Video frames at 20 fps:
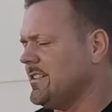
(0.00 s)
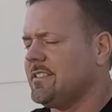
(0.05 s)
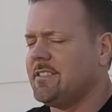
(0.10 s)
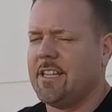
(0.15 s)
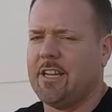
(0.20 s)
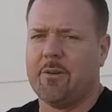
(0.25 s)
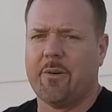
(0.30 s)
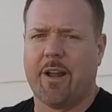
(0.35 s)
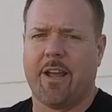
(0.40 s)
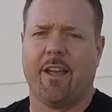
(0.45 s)

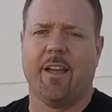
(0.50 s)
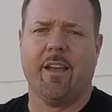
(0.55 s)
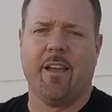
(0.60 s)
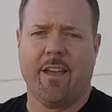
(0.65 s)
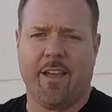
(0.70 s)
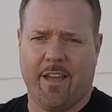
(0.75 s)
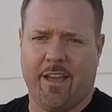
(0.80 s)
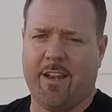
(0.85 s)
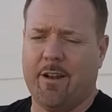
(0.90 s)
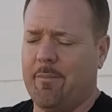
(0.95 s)
Stingray
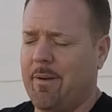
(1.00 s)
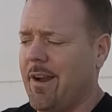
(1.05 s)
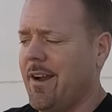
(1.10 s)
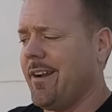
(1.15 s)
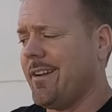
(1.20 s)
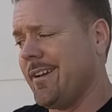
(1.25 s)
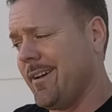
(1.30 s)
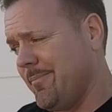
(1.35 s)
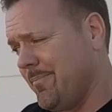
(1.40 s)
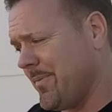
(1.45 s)
in
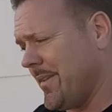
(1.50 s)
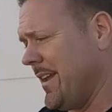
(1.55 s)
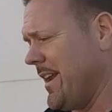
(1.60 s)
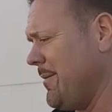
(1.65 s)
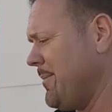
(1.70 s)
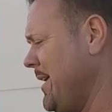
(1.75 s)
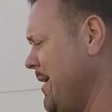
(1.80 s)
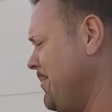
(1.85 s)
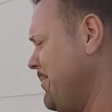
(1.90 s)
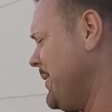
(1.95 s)
America, and I'm
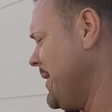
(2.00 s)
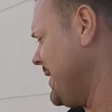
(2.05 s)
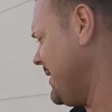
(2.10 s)
getting pretty